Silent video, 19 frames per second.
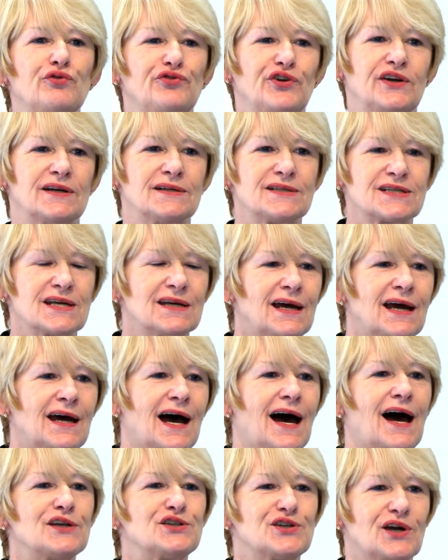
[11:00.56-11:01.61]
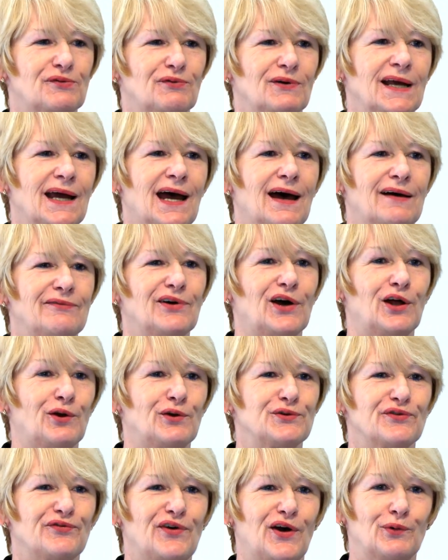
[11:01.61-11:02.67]
fears, I generally have a
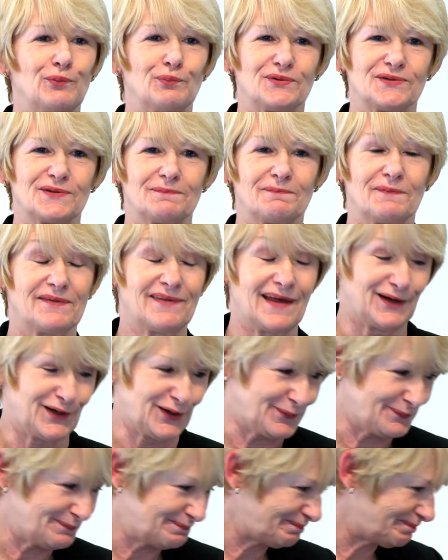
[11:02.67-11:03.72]
lot of hopes. Thank you.